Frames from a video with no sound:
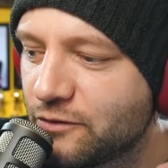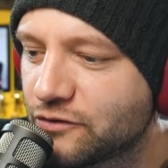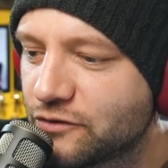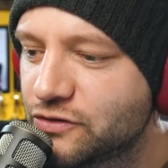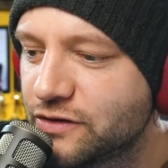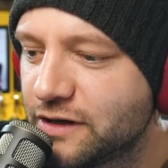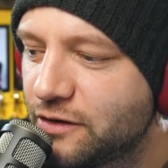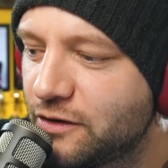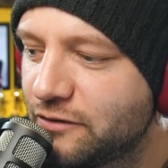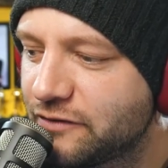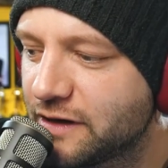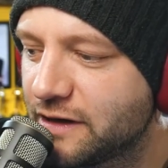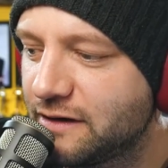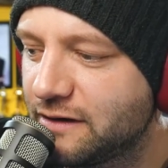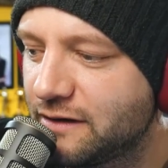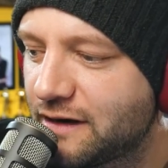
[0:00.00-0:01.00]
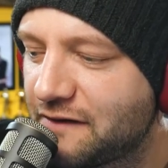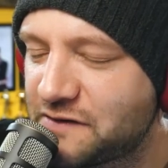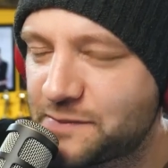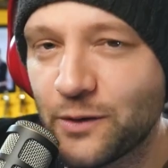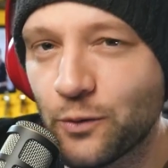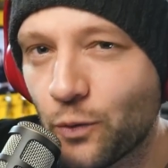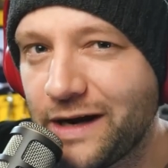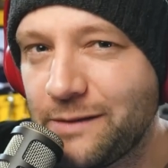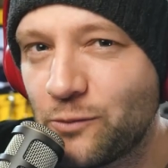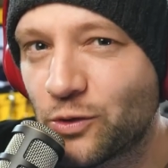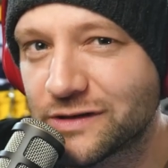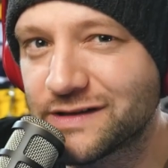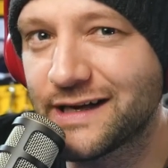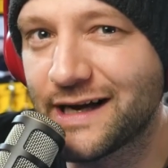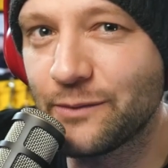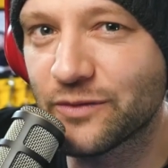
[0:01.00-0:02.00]
During COVID, I've spent way more
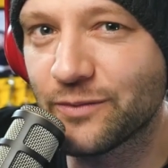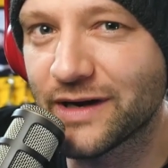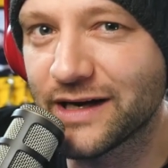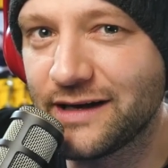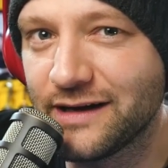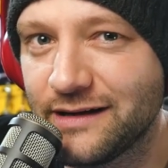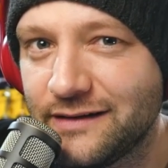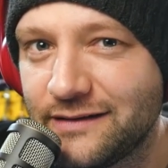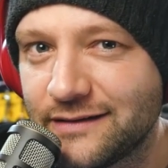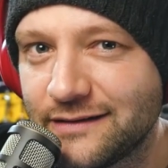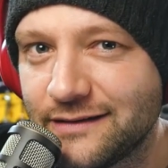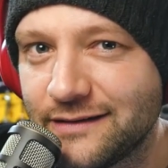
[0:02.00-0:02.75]
time with my kids.